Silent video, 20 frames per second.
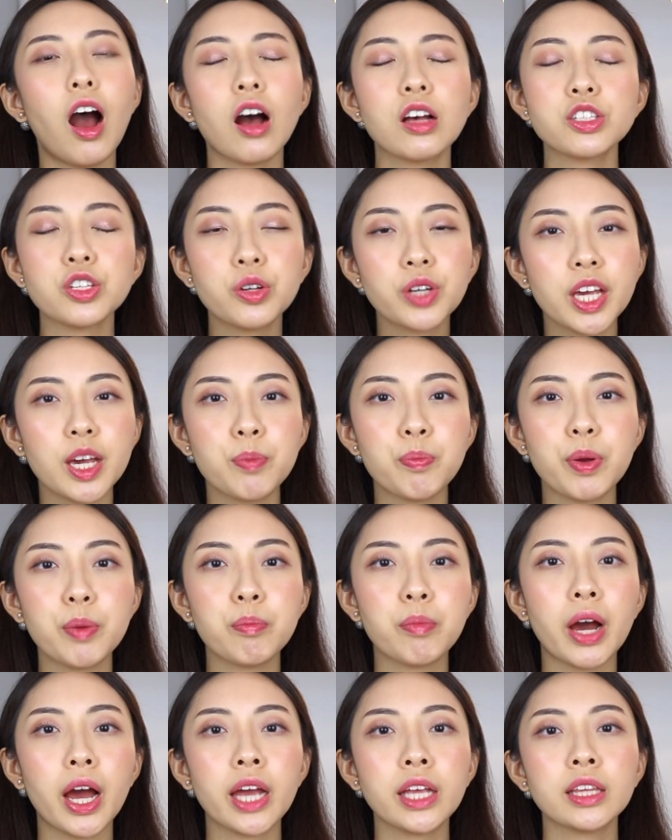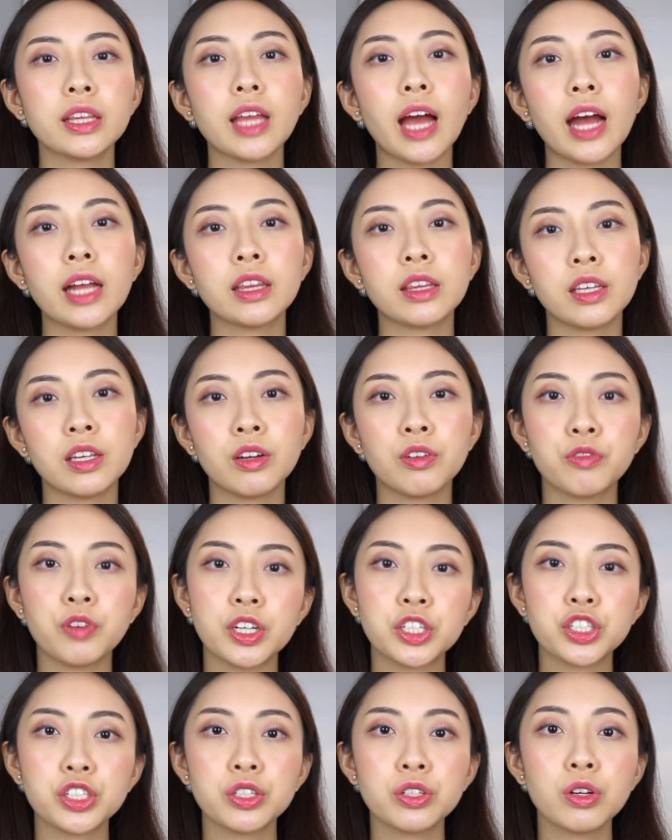Also keep in mind that the
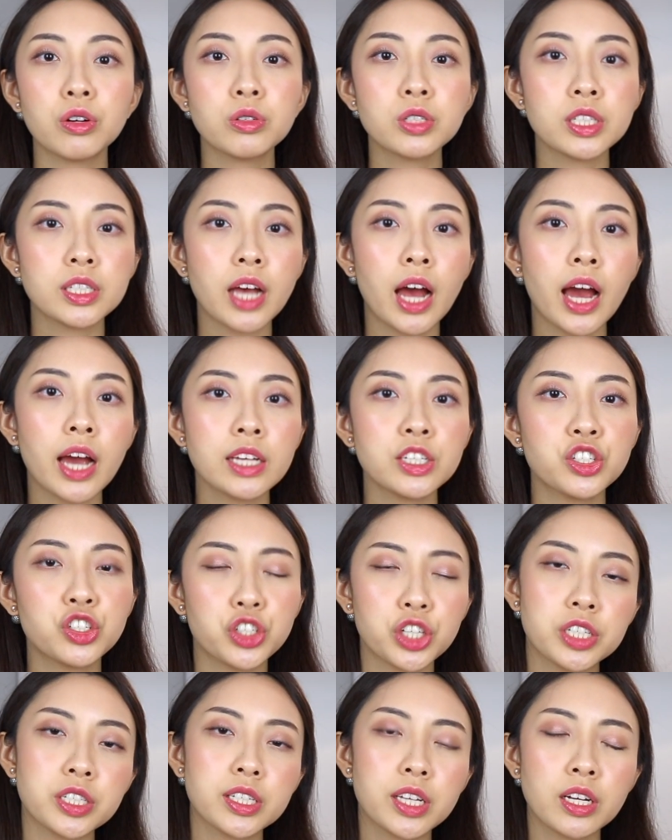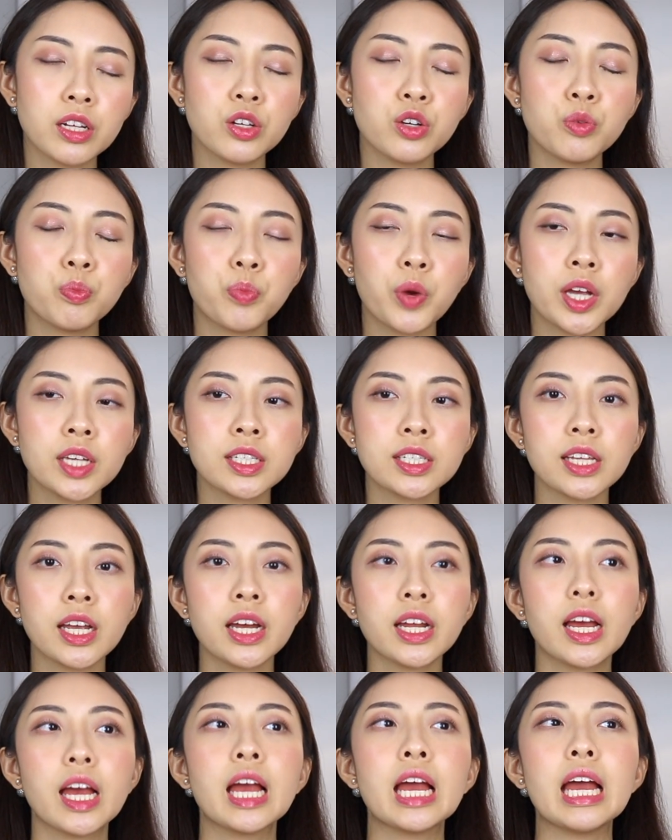original size Juste Un Clou
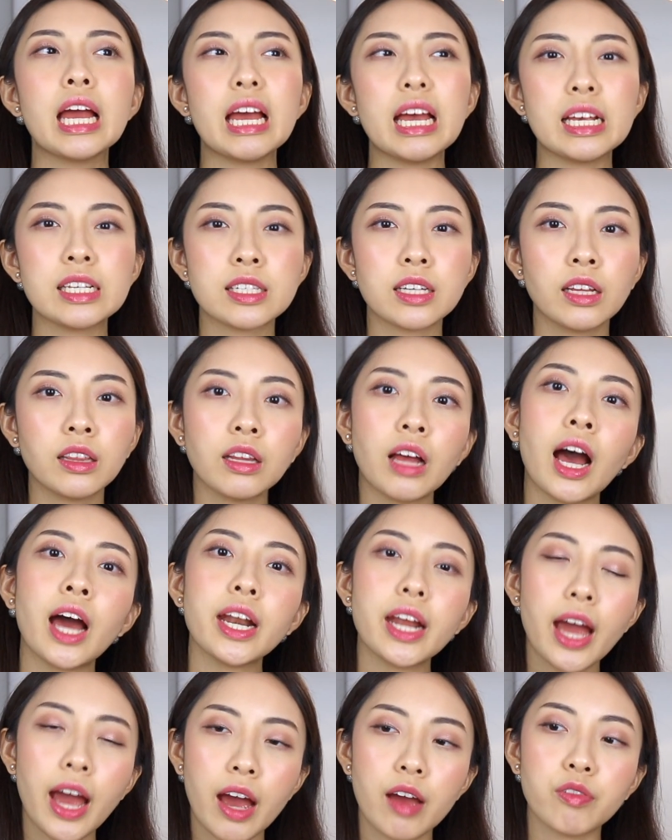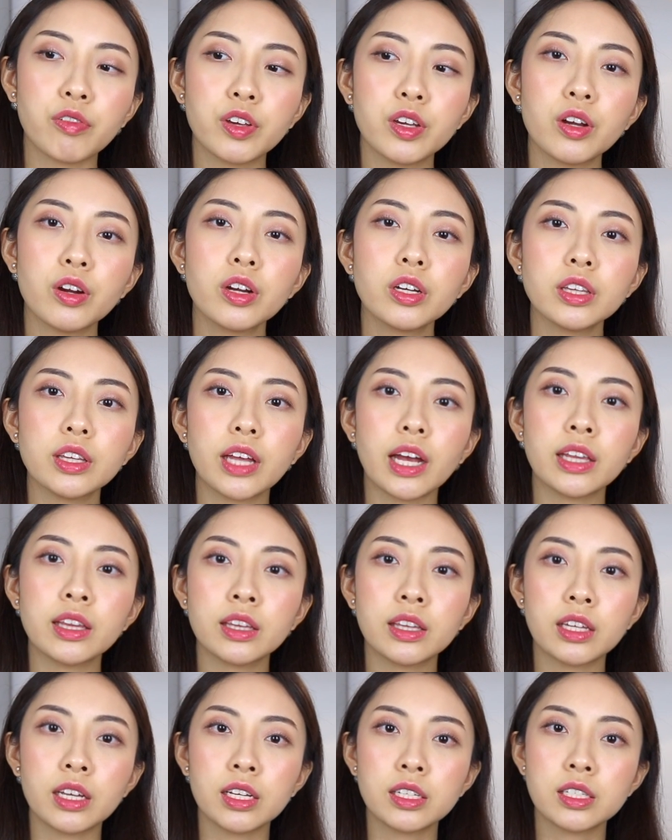bracelet is a lot heavier
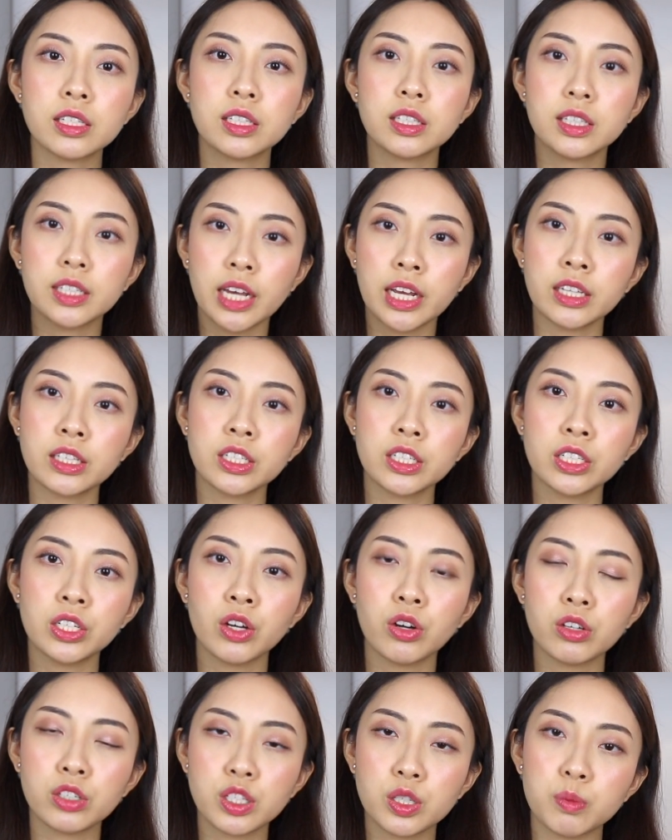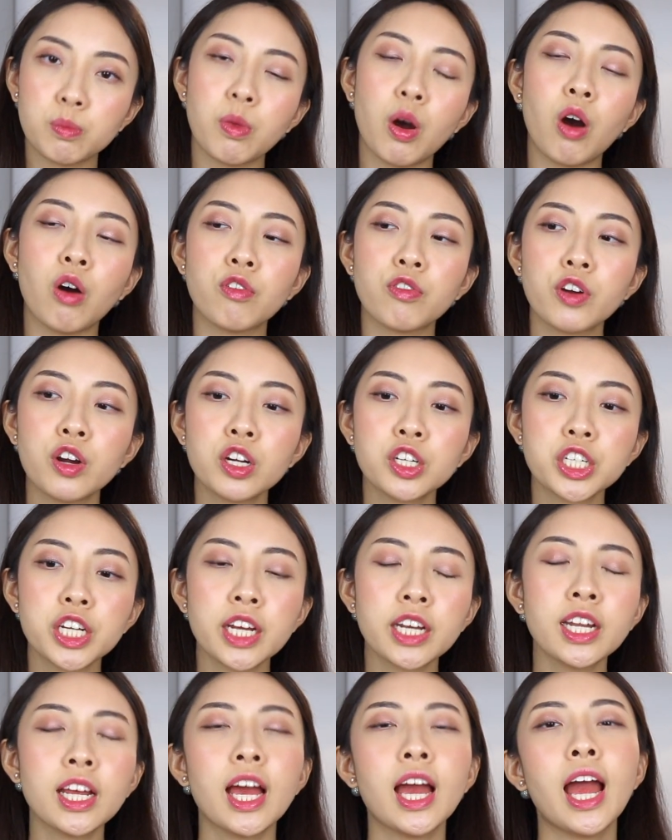than this daintier small
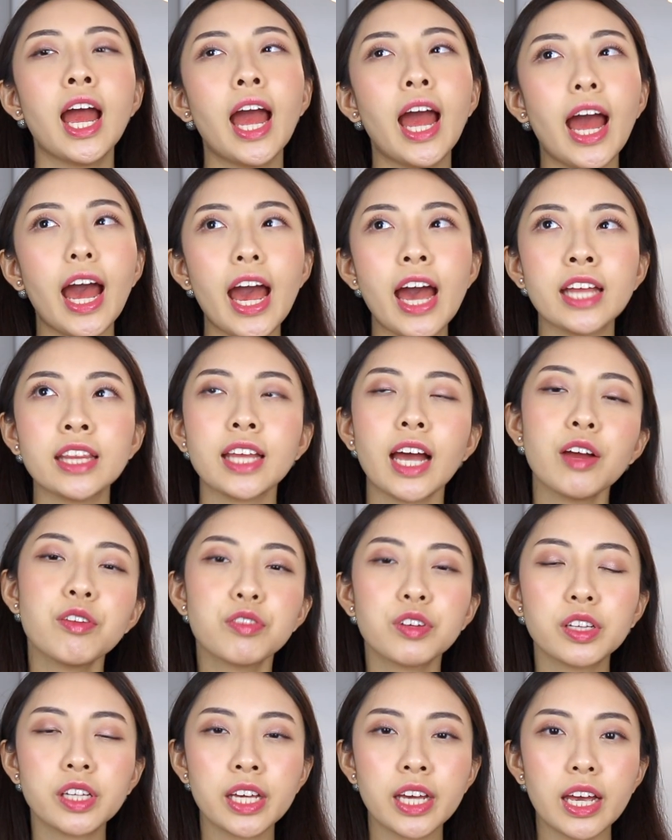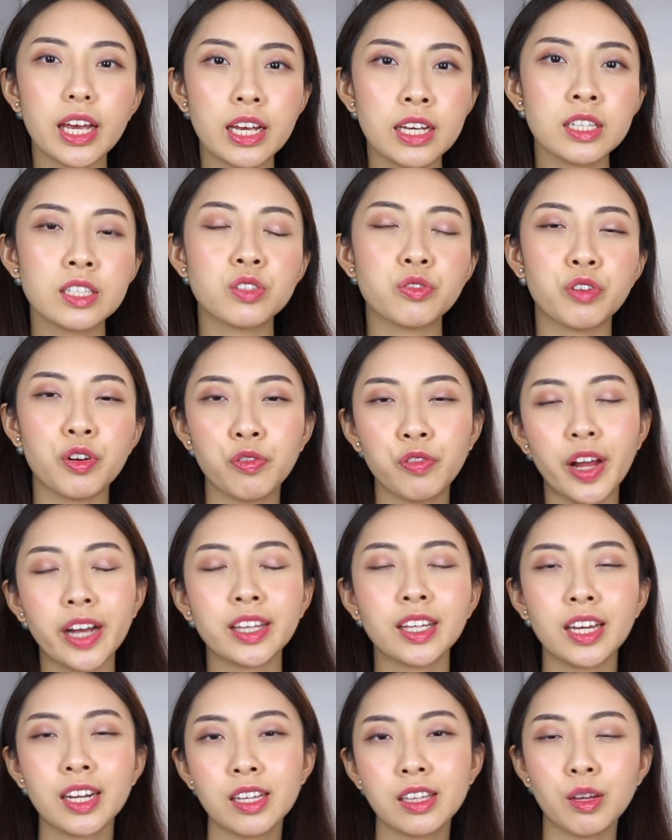version and that really is
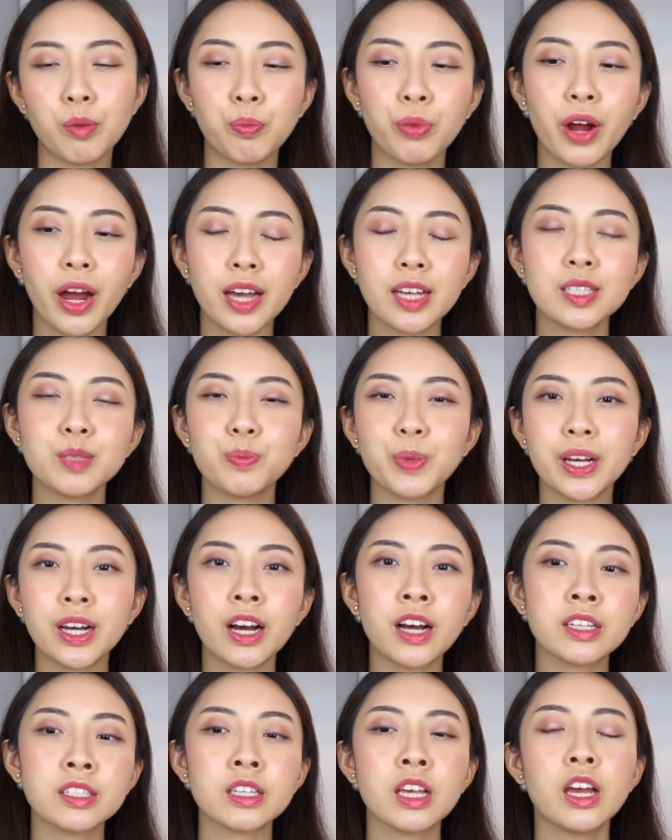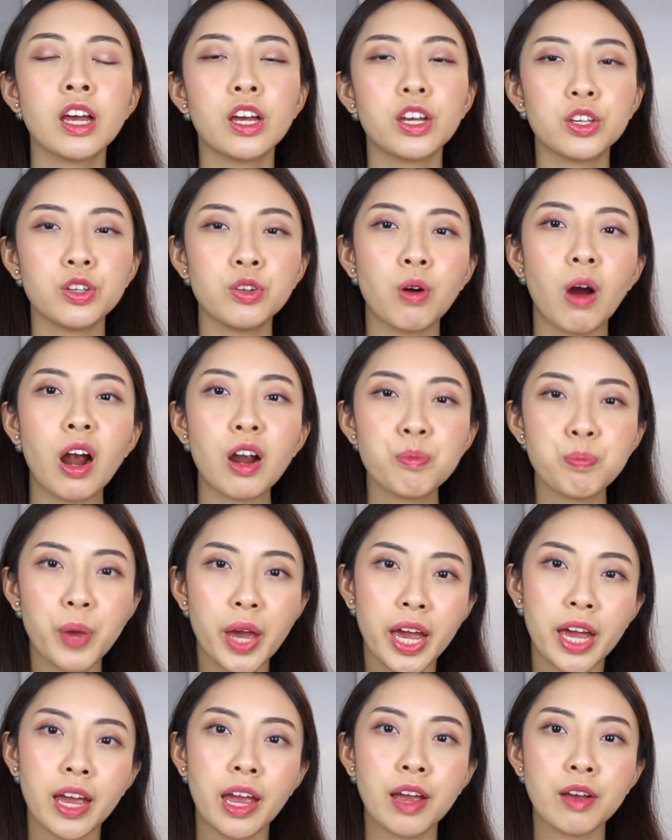reflected in the price because you are
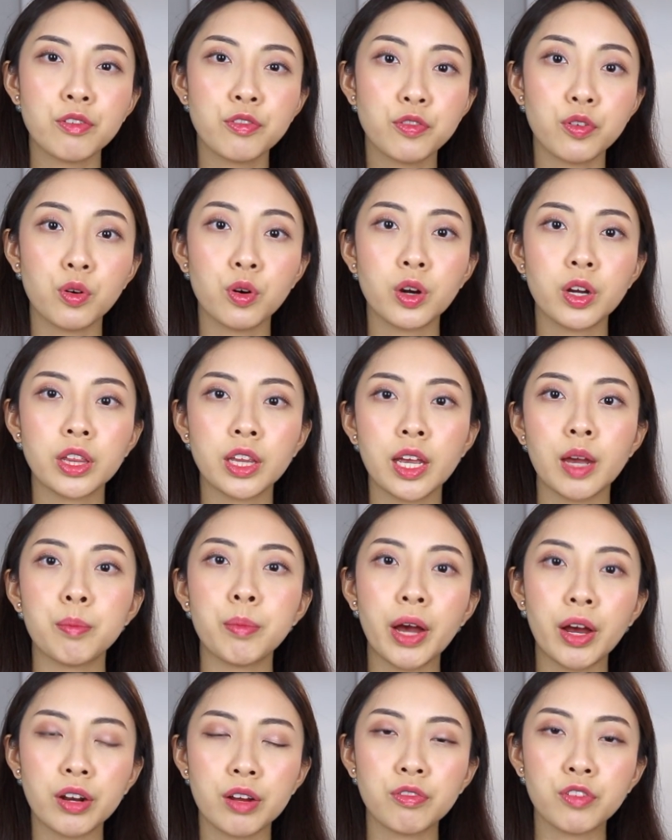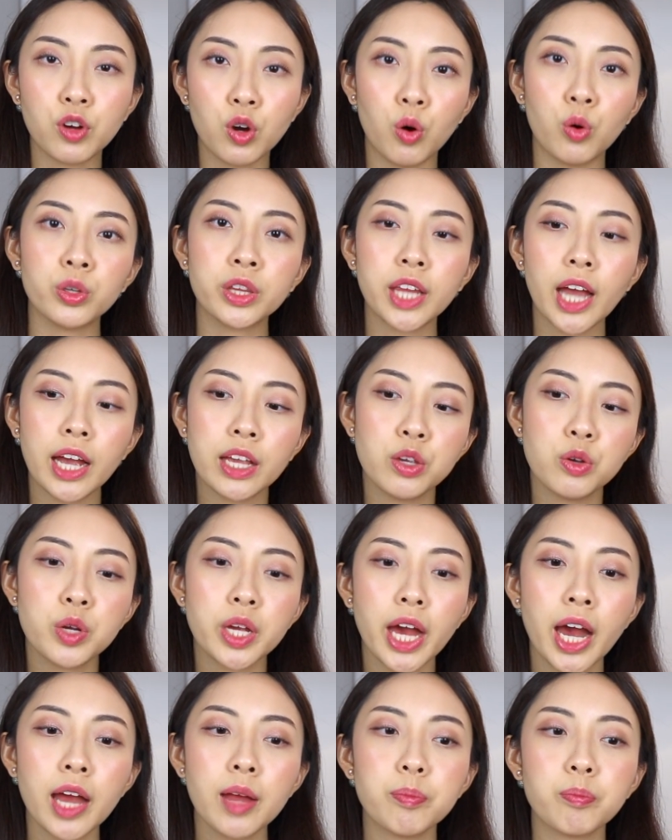paying for the amount of gold that you
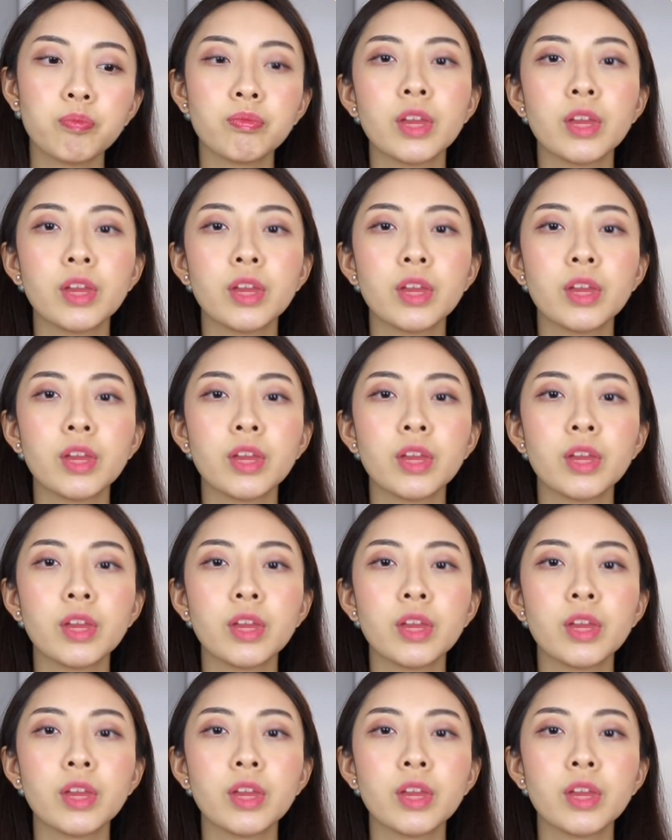get.